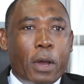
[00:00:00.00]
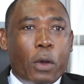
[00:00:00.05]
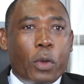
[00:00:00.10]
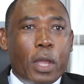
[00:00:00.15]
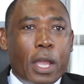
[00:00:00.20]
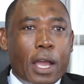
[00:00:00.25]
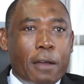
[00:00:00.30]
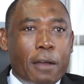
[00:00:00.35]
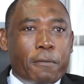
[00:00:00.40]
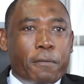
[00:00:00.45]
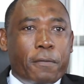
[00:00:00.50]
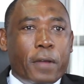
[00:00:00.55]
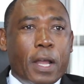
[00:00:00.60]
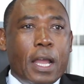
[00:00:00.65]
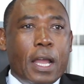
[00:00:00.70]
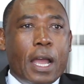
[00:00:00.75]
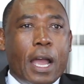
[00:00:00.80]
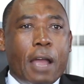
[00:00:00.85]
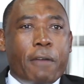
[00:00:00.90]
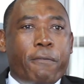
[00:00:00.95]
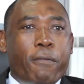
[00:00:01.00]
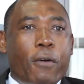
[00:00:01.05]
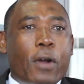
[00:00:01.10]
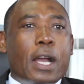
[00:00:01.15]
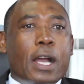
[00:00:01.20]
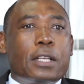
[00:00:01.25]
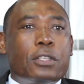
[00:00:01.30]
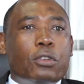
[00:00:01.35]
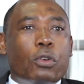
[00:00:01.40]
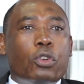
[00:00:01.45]
we have a
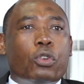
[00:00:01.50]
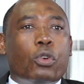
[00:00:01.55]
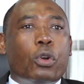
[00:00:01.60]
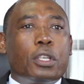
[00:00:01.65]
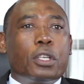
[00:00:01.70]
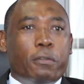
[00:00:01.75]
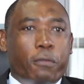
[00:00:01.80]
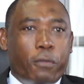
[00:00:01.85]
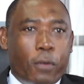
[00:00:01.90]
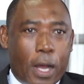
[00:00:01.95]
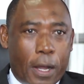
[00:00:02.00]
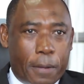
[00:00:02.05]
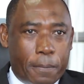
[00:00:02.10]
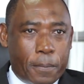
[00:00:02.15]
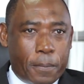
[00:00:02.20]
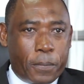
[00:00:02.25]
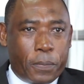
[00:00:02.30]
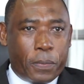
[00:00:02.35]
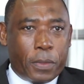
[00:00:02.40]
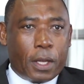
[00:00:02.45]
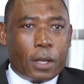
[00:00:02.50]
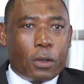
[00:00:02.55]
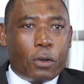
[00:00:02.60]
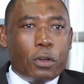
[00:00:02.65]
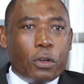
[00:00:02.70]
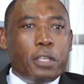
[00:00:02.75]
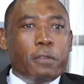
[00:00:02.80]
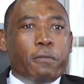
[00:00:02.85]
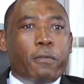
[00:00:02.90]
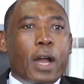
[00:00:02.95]
focus on Cote d'Ivoire.
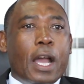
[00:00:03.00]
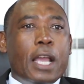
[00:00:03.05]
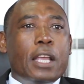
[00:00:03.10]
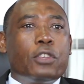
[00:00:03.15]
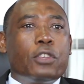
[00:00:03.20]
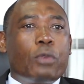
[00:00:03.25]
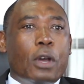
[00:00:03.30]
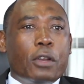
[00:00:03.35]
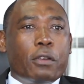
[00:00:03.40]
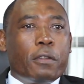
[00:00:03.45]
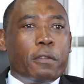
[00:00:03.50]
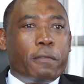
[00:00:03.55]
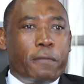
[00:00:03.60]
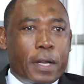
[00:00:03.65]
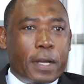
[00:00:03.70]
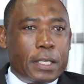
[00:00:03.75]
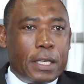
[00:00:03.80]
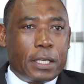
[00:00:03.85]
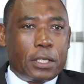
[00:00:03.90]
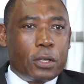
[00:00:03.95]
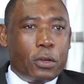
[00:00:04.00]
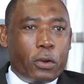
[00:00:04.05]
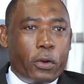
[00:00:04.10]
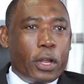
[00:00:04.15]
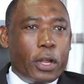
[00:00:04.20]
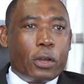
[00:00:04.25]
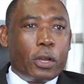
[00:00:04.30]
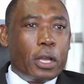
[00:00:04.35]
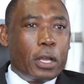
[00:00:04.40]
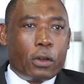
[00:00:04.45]
Cote d'Ivoire is one of the fastest
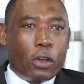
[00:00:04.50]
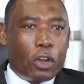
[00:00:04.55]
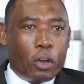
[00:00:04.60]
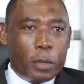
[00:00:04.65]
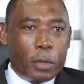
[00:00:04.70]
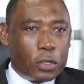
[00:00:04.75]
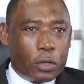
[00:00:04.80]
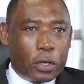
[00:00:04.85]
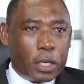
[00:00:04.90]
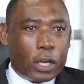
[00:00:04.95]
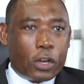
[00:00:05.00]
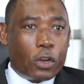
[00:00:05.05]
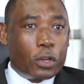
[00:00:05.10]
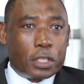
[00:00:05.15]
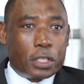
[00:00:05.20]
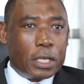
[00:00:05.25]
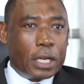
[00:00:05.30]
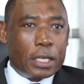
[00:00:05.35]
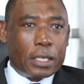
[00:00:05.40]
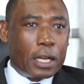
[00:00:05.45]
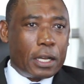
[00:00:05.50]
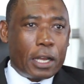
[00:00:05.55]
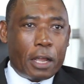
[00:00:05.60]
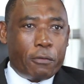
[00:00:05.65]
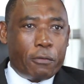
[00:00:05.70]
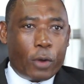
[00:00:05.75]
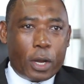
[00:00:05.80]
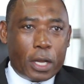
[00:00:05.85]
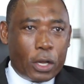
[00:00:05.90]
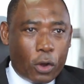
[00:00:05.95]
growing economies on the continent, and
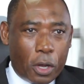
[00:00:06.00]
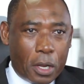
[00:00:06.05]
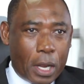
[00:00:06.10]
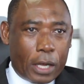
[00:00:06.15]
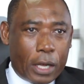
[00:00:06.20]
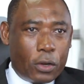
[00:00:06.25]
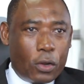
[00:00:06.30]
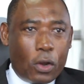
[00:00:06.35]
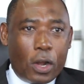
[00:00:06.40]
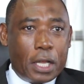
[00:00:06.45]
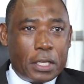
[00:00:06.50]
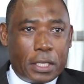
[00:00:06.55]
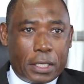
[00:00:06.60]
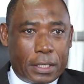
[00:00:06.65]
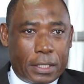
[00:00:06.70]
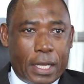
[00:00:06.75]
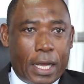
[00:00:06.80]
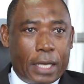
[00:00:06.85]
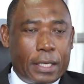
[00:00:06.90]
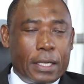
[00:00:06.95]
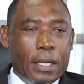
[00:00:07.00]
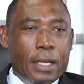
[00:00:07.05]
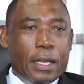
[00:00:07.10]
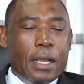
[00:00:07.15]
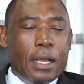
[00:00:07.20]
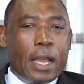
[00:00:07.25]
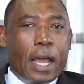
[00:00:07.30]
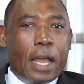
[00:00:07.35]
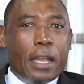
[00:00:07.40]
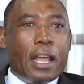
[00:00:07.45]
everyone acknowledges that.
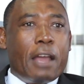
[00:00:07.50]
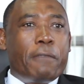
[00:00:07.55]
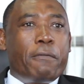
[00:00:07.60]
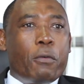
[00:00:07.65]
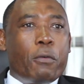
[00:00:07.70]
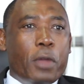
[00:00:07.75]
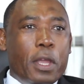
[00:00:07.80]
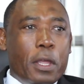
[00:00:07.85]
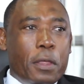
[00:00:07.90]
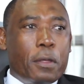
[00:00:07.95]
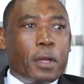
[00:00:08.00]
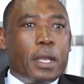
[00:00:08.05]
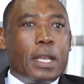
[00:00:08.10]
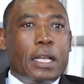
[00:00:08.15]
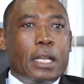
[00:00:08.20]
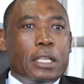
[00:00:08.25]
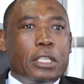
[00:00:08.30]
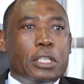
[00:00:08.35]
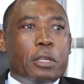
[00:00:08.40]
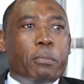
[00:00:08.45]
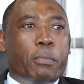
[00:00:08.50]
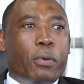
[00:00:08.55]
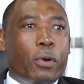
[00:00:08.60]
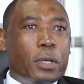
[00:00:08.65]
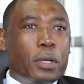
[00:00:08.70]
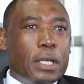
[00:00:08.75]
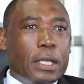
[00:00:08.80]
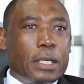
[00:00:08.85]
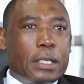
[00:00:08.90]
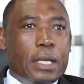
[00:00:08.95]
And therefore, we thought that it's
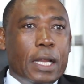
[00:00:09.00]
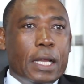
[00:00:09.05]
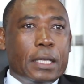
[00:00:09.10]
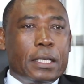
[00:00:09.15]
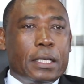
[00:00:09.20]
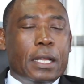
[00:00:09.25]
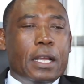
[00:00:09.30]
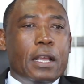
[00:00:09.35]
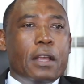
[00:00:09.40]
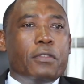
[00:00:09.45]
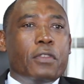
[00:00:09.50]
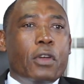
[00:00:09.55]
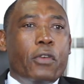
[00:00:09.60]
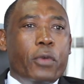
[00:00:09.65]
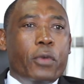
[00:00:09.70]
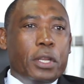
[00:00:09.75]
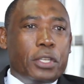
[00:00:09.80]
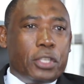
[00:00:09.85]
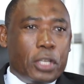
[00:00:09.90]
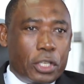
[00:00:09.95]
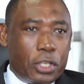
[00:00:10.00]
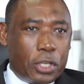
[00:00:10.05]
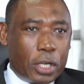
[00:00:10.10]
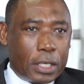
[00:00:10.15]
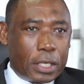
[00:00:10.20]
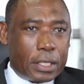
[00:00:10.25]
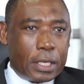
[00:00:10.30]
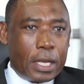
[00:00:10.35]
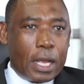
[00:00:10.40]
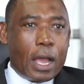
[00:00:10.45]
important that the
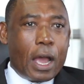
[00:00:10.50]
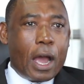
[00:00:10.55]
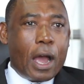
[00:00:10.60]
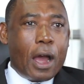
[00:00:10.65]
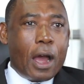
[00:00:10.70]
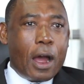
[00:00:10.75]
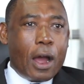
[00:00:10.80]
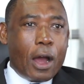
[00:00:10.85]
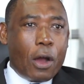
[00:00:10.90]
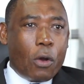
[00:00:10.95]
researchers are